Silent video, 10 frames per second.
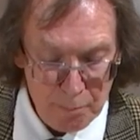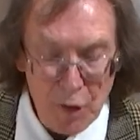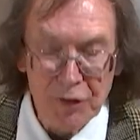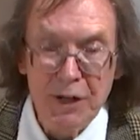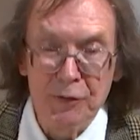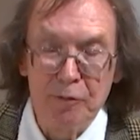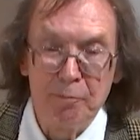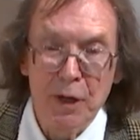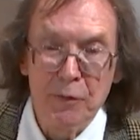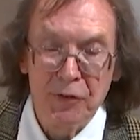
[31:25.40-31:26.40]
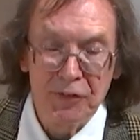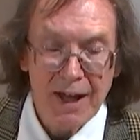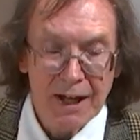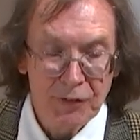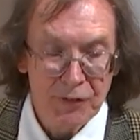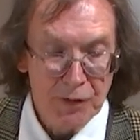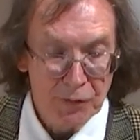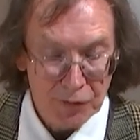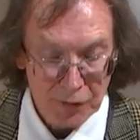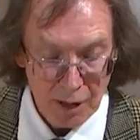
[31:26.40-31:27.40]
Bodies of both
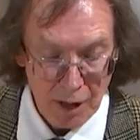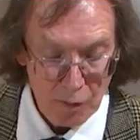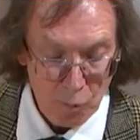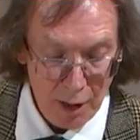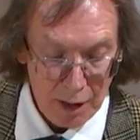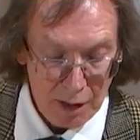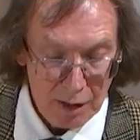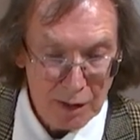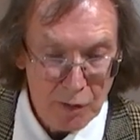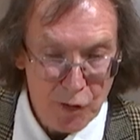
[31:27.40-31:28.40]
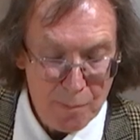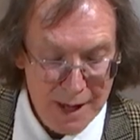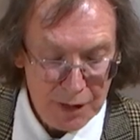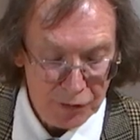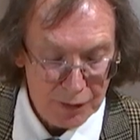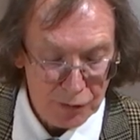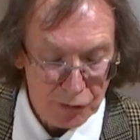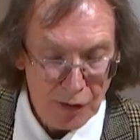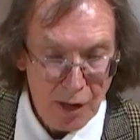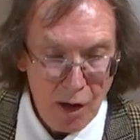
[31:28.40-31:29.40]
sexes were
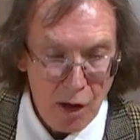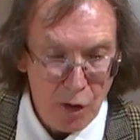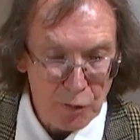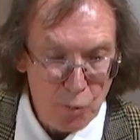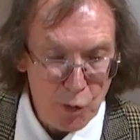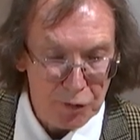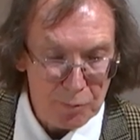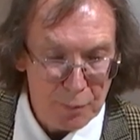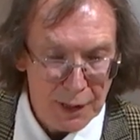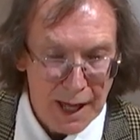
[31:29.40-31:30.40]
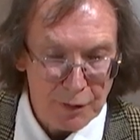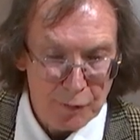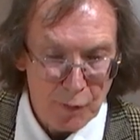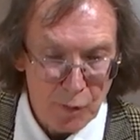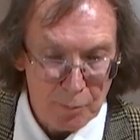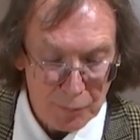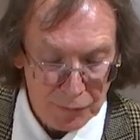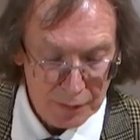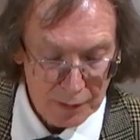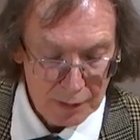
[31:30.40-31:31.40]
cremated on wooden
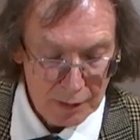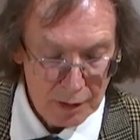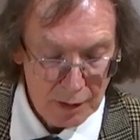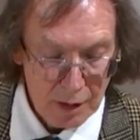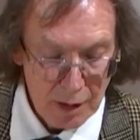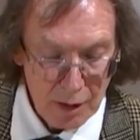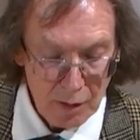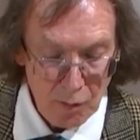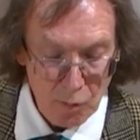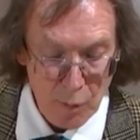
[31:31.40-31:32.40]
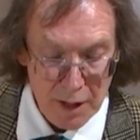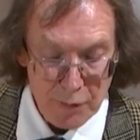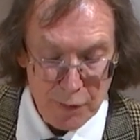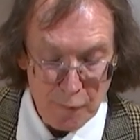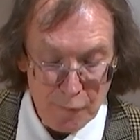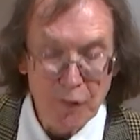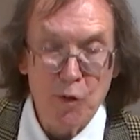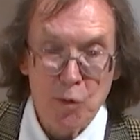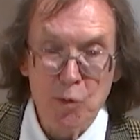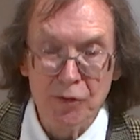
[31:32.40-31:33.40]
platforms with
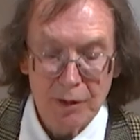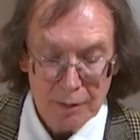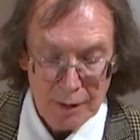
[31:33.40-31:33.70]
food,